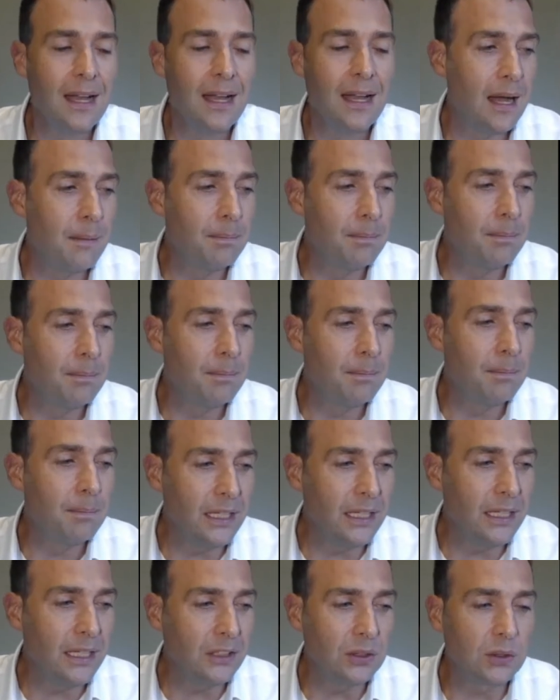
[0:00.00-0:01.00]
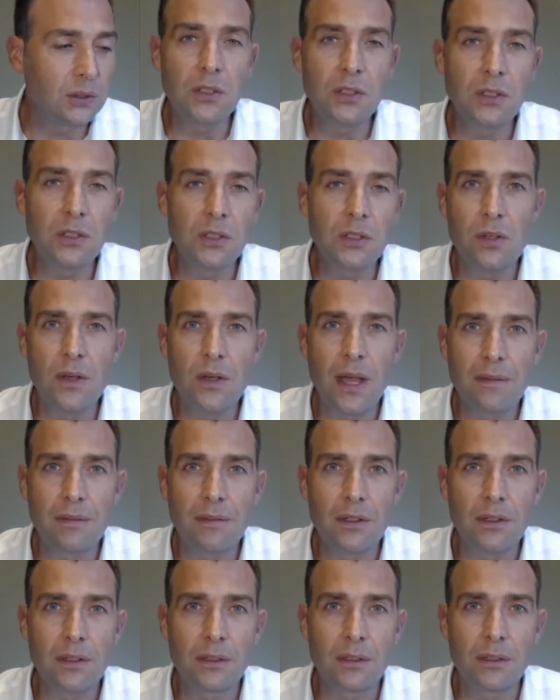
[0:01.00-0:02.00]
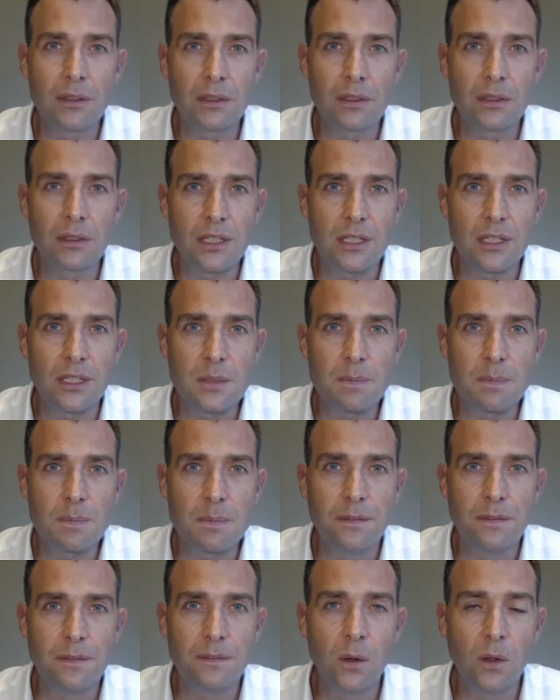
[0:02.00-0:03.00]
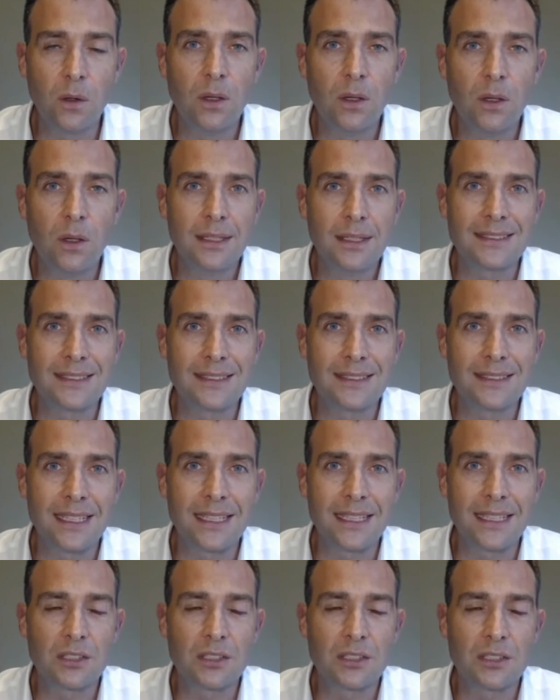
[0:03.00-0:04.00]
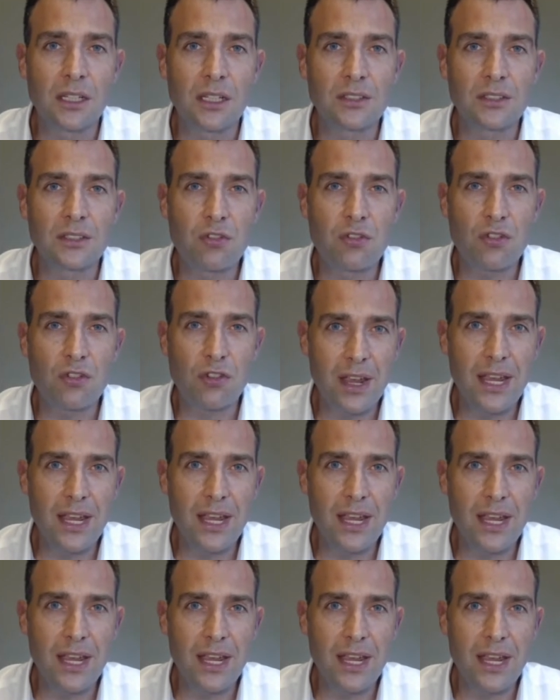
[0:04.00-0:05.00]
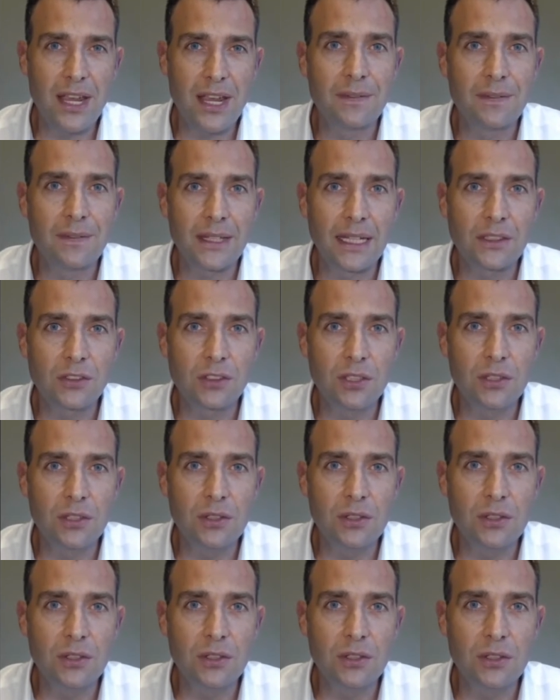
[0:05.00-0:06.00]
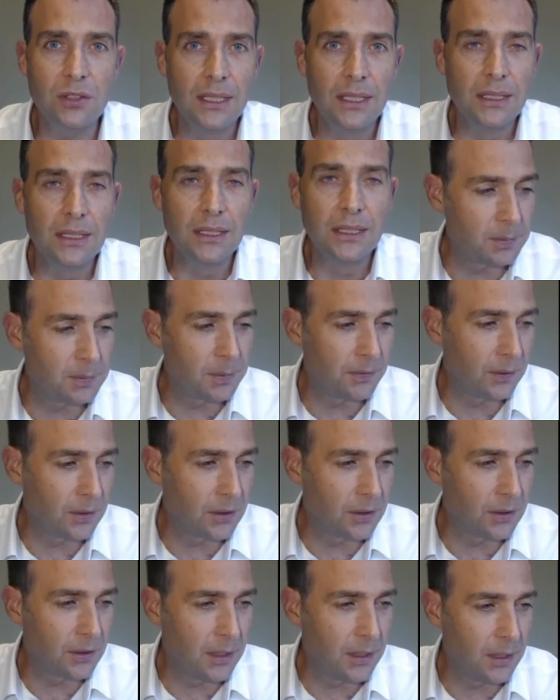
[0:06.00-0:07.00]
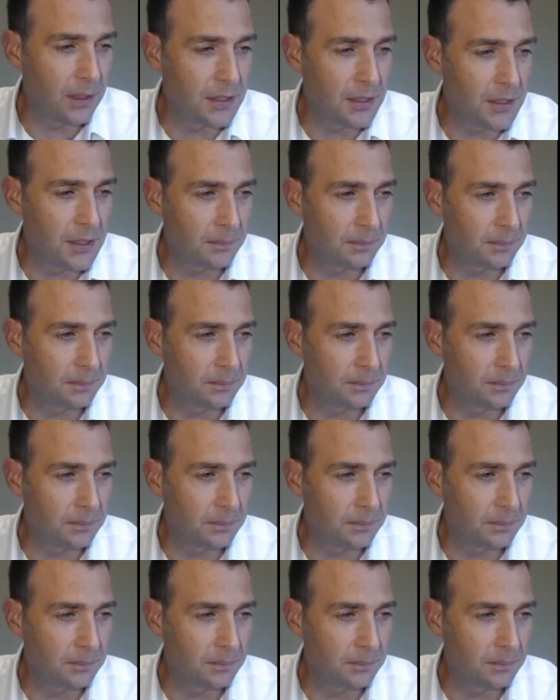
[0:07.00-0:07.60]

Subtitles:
But make sure you do have a look at the research before the session starts. The trainer will deliver that to you just before the simulation.